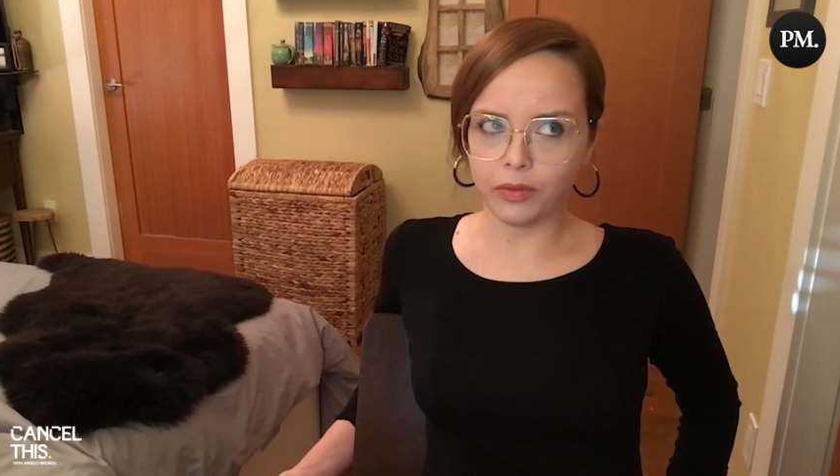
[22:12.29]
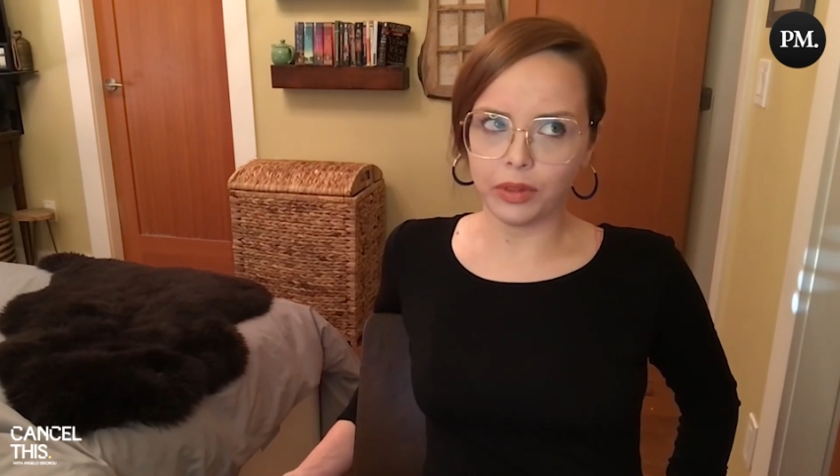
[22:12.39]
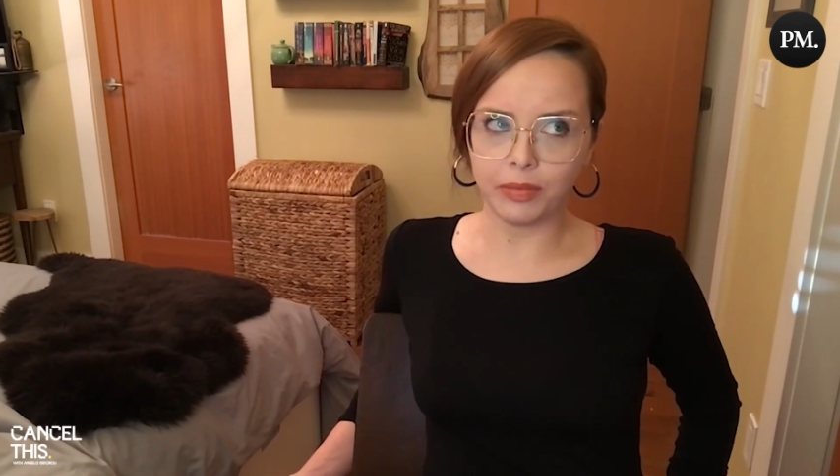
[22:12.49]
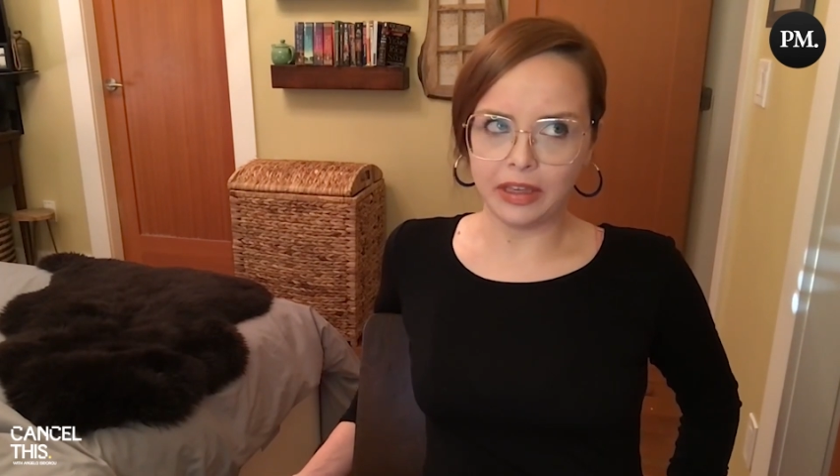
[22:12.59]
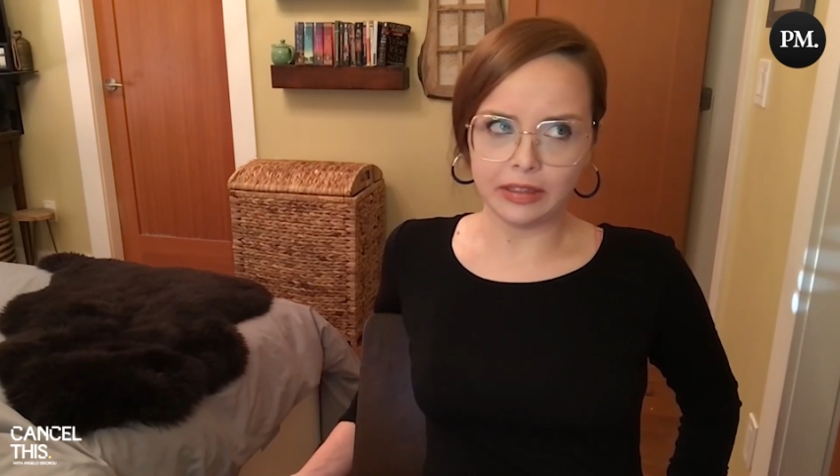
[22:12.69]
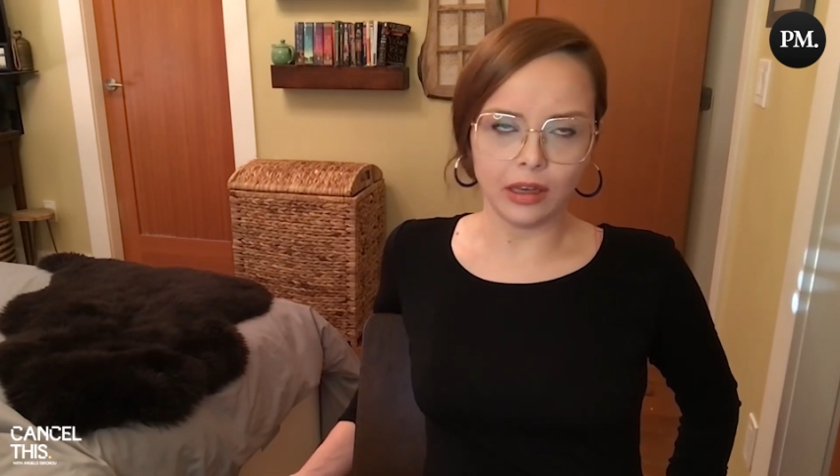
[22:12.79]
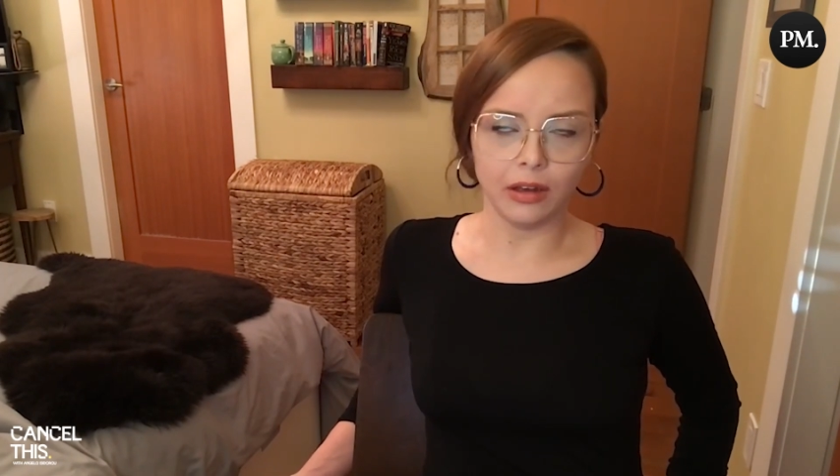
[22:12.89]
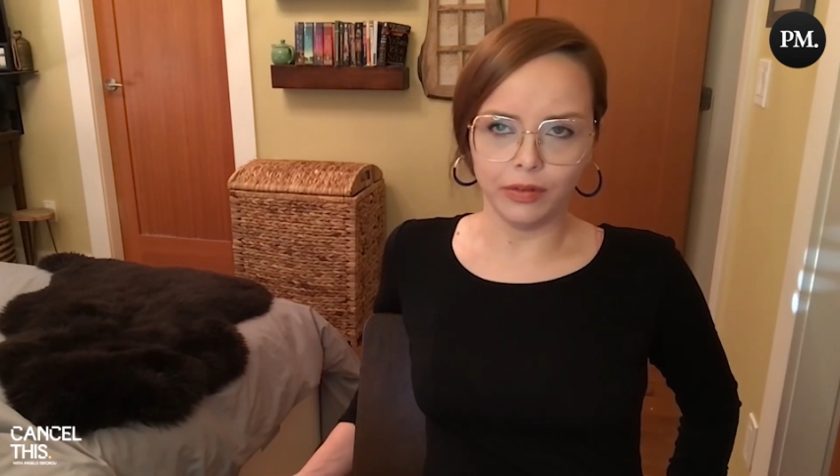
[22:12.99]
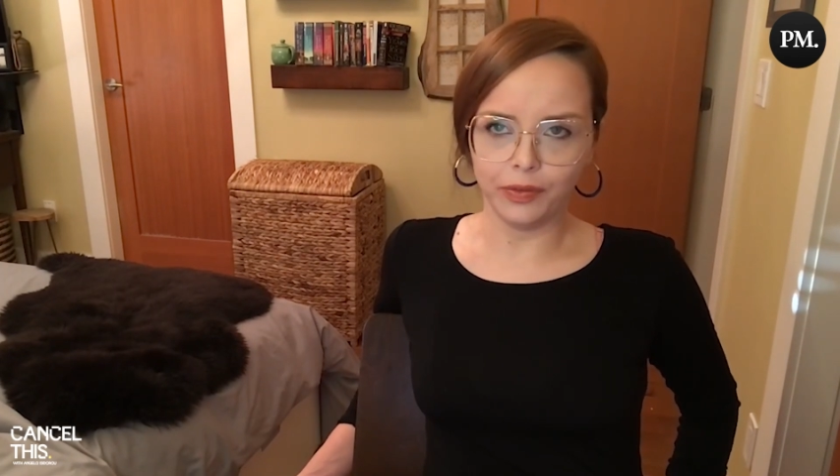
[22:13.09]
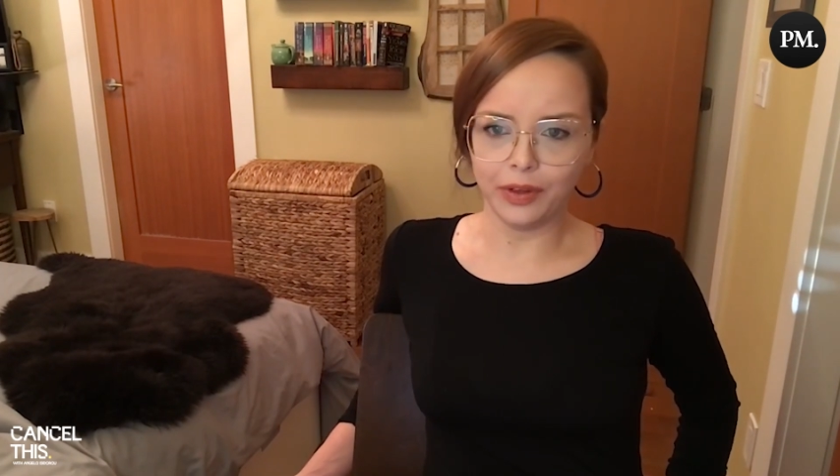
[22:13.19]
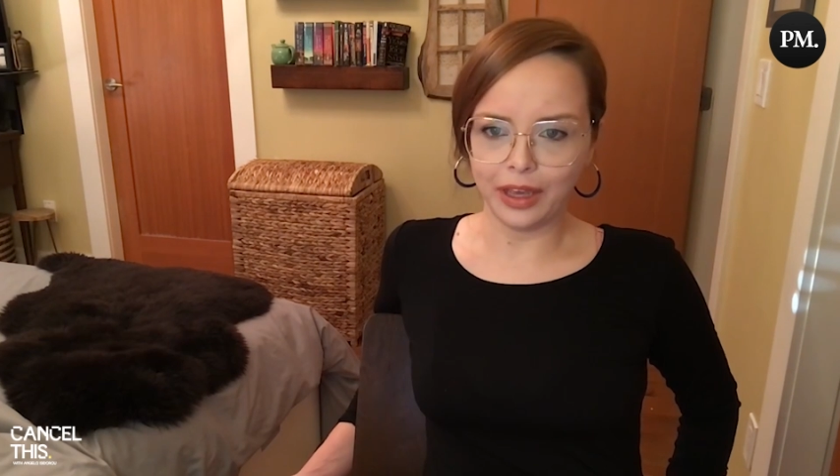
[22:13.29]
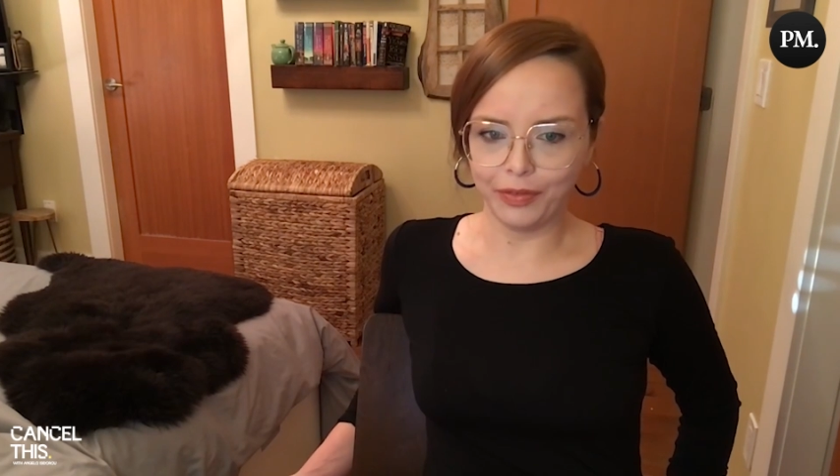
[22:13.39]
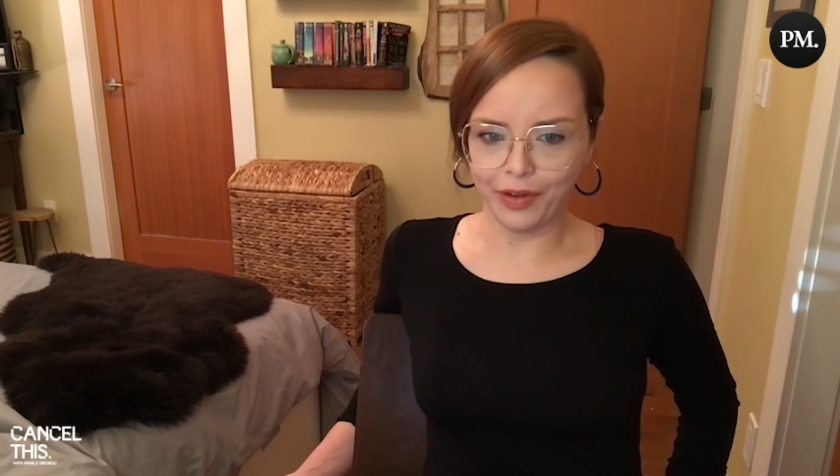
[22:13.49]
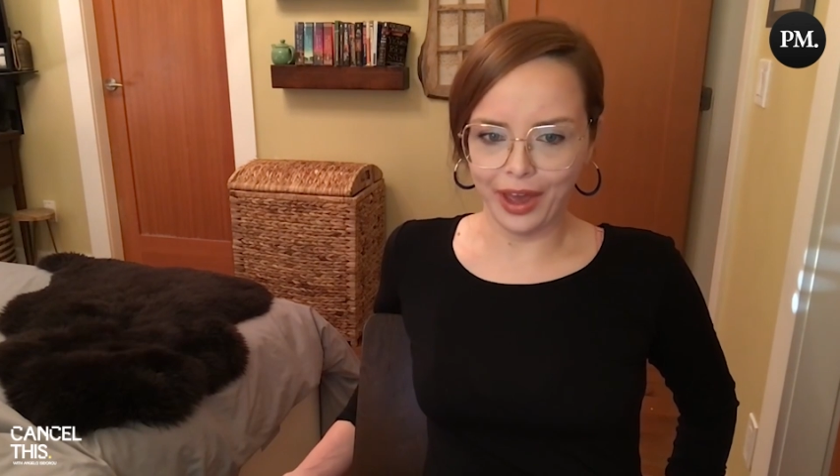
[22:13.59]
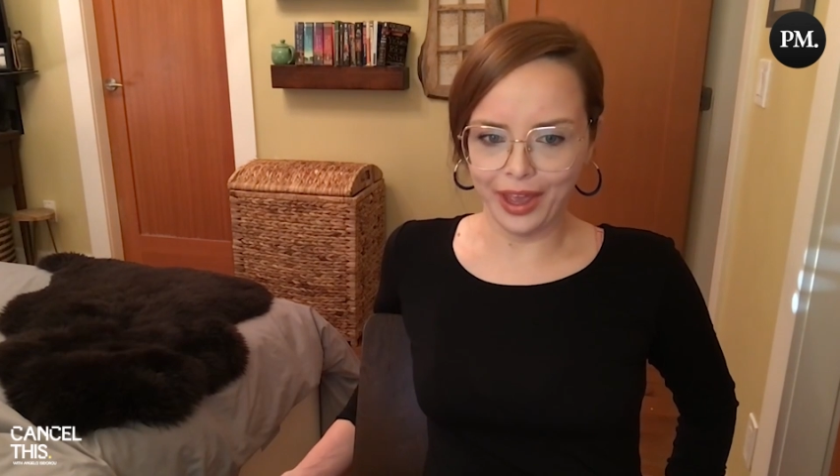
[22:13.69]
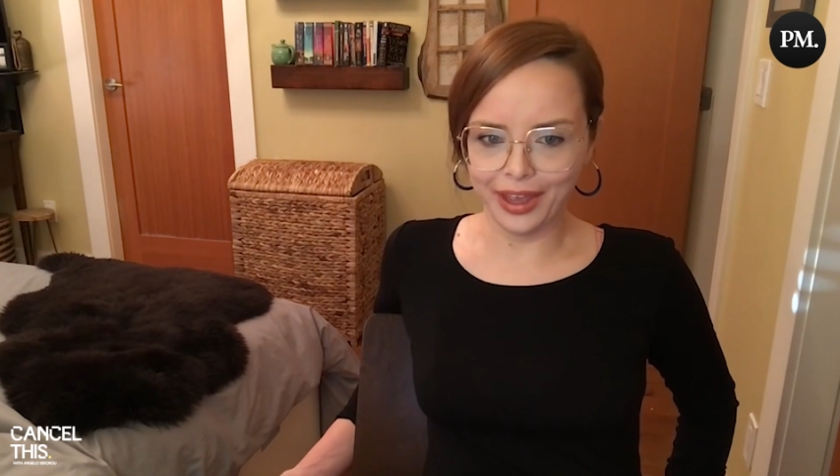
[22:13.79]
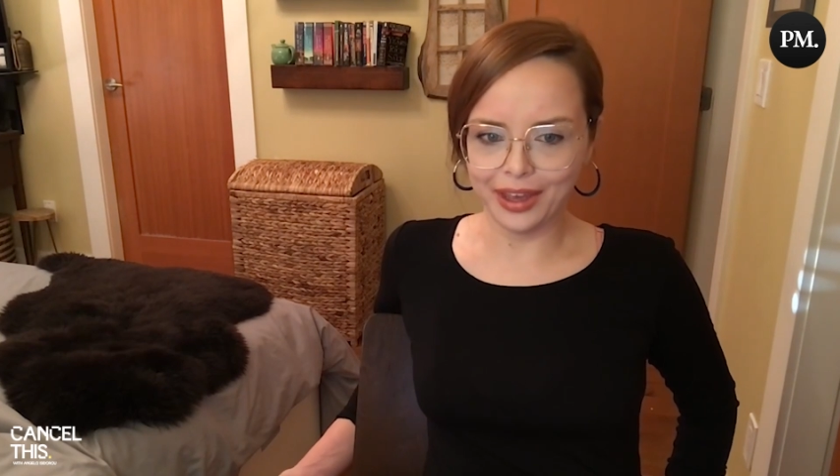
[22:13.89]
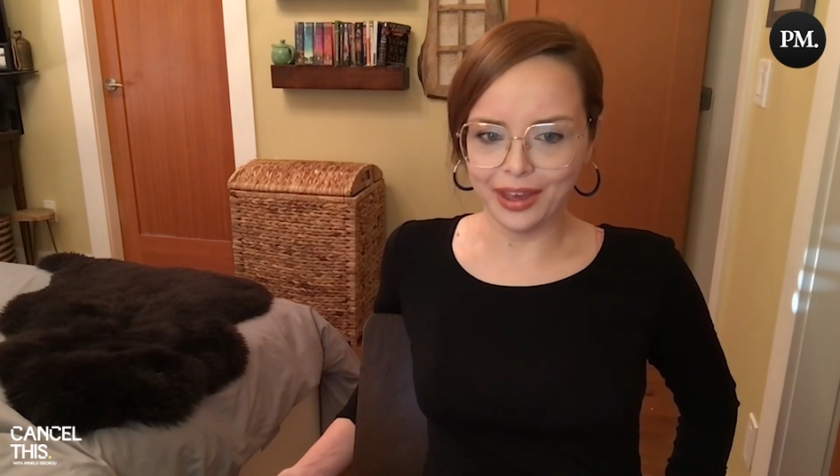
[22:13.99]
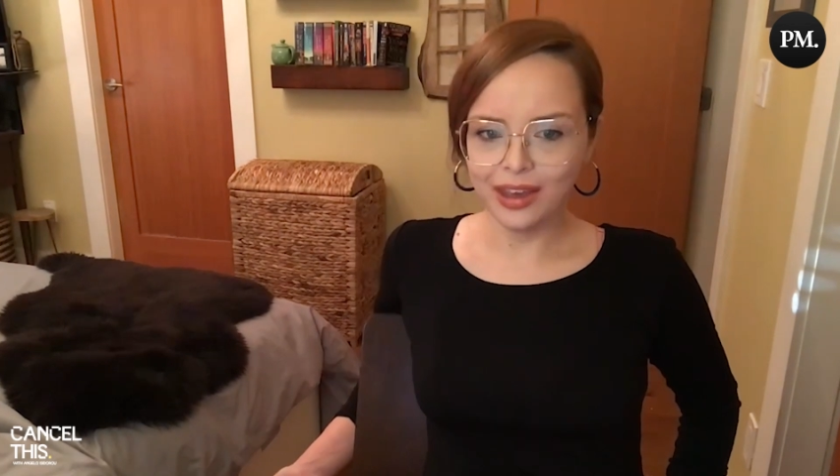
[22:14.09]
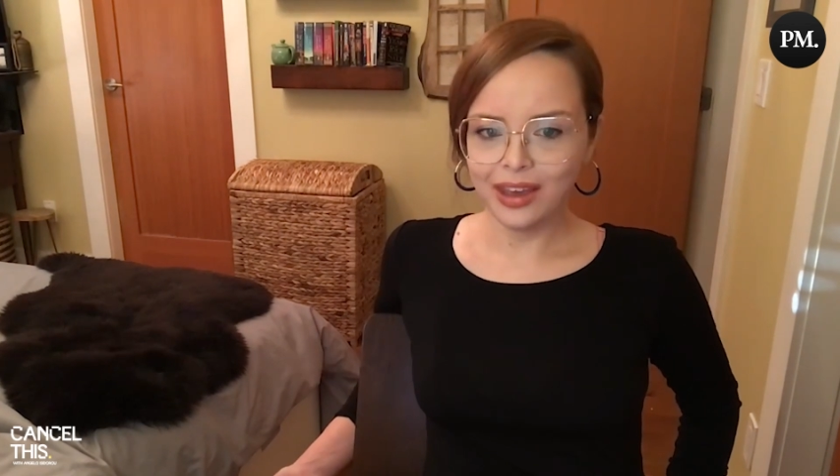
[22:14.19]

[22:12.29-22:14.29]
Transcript: with myself if I